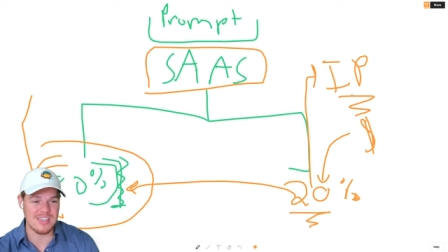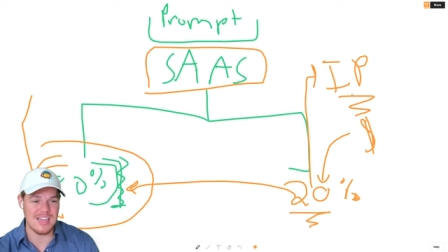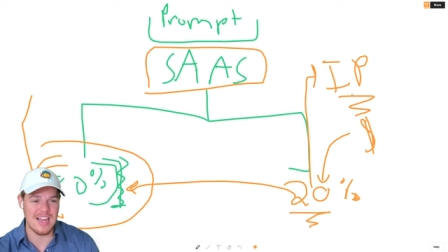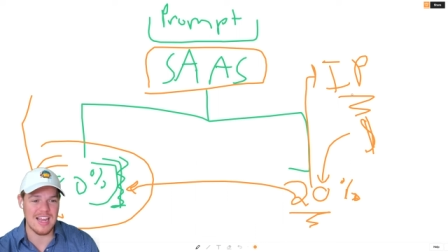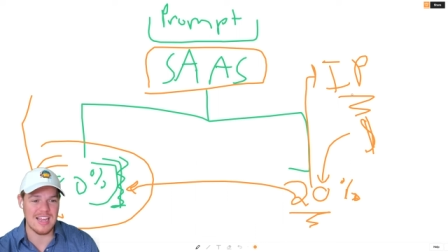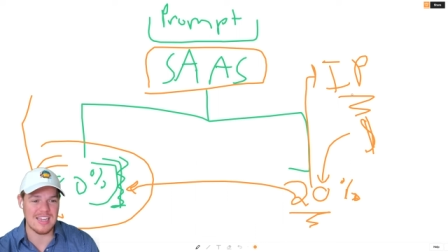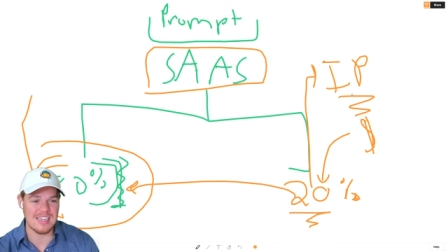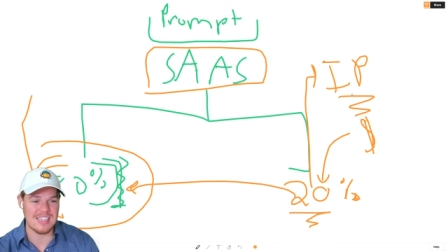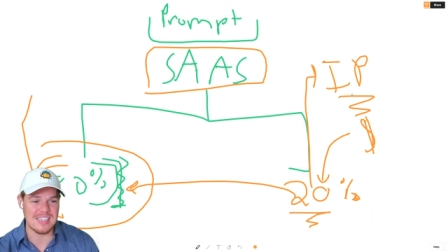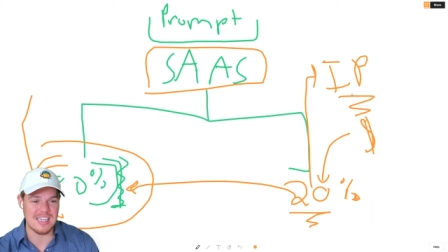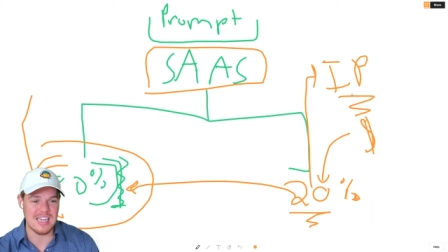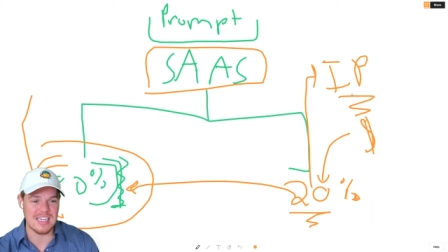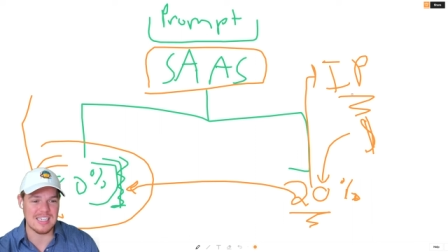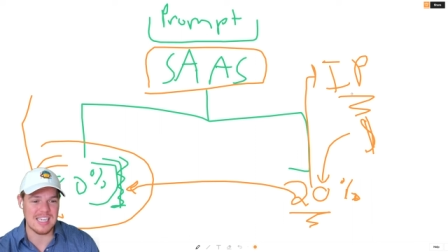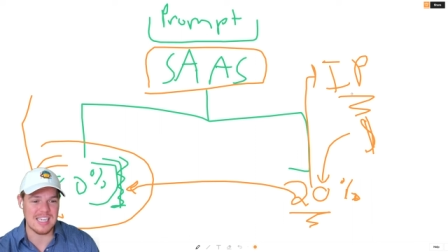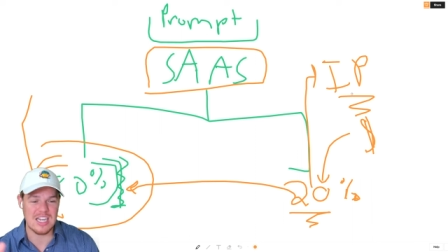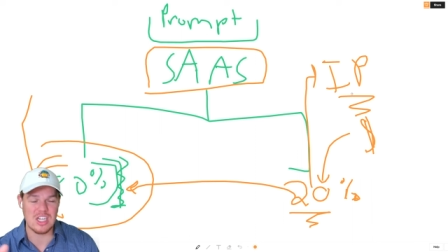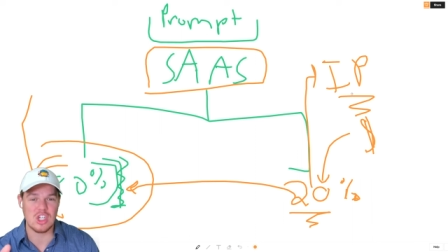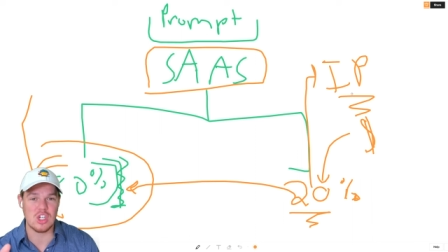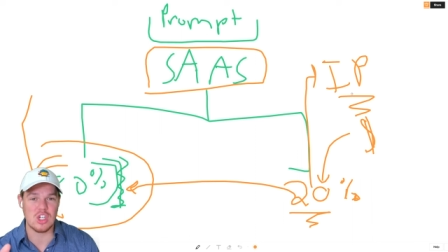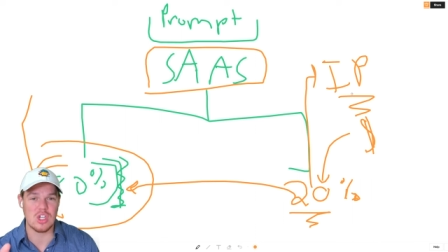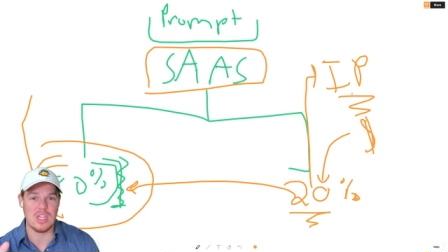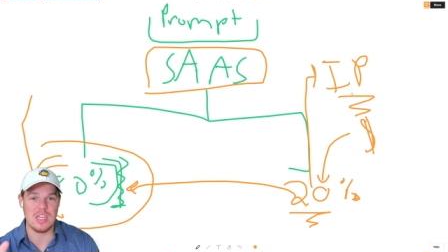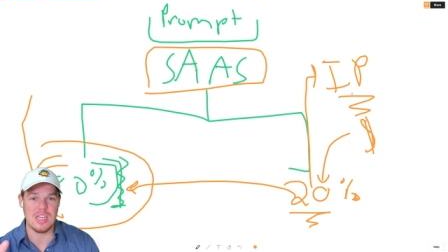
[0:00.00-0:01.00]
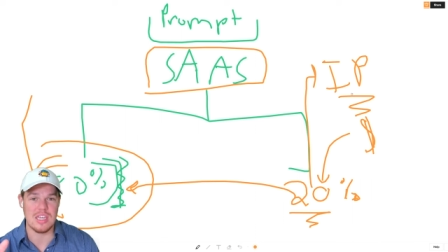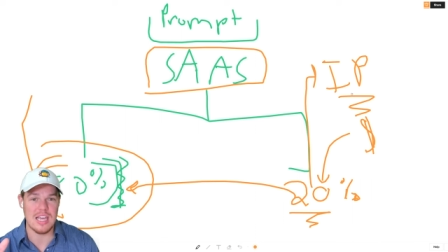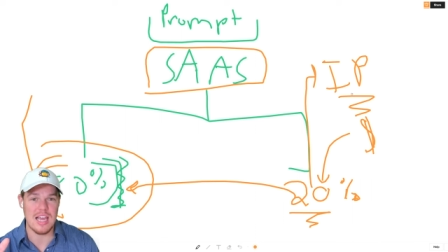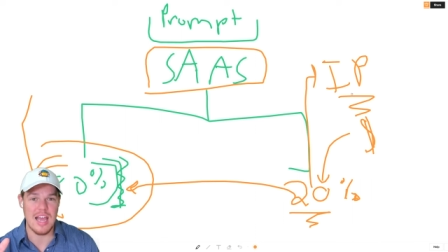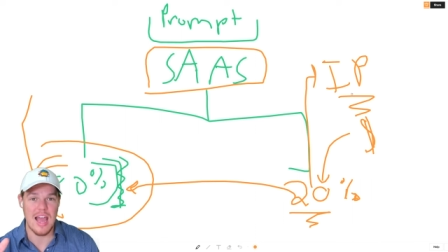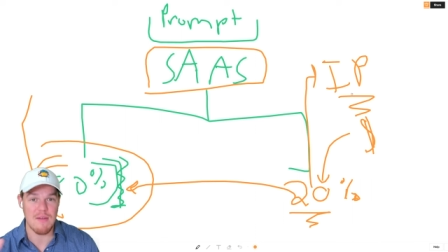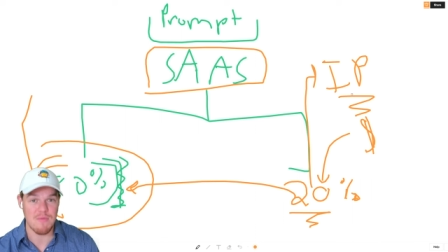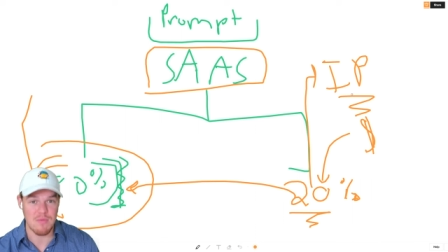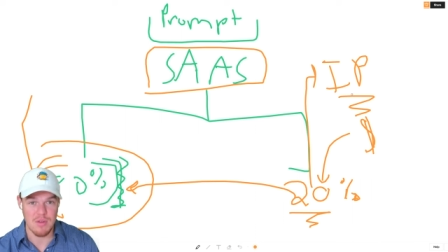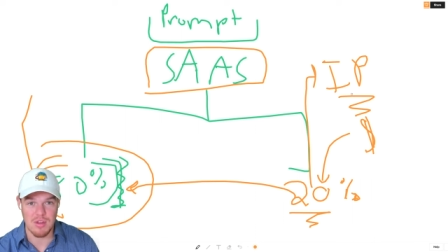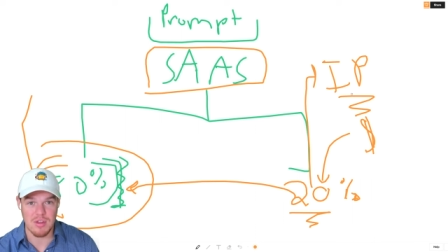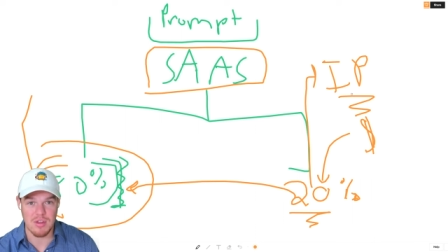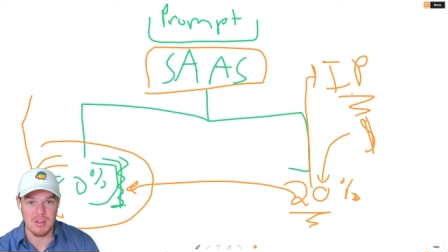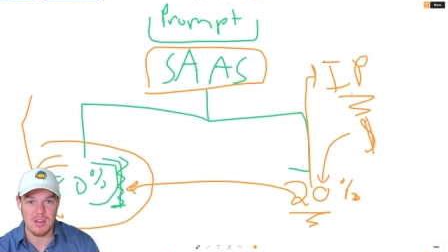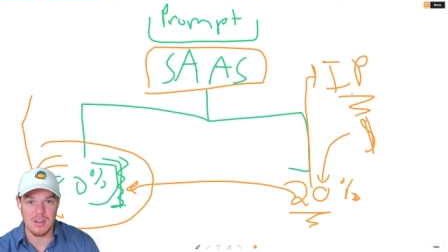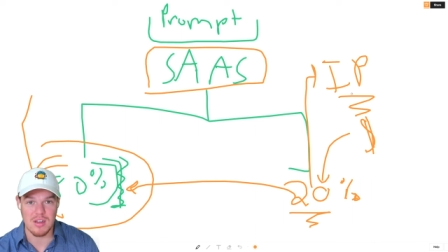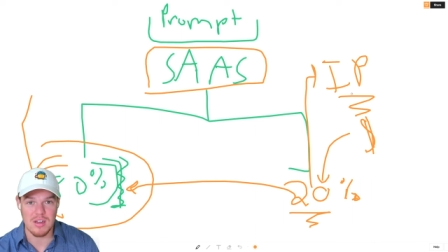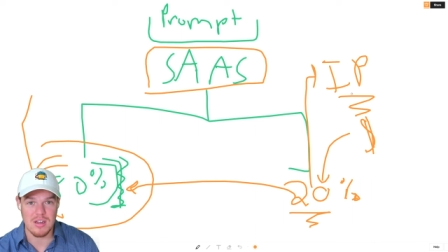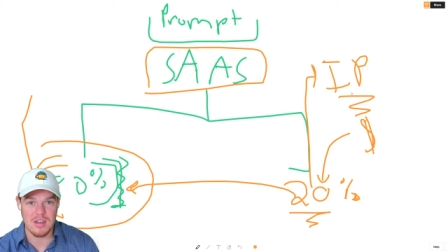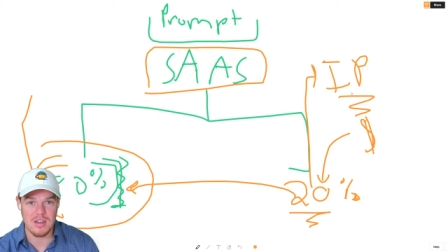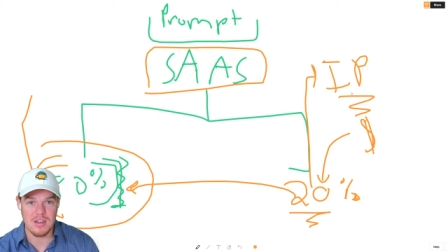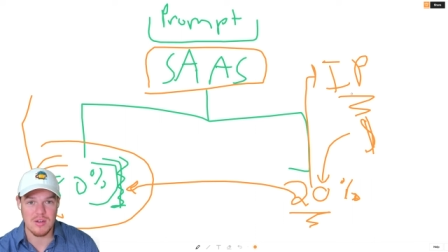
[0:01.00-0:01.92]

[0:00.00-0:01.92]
is essentially everything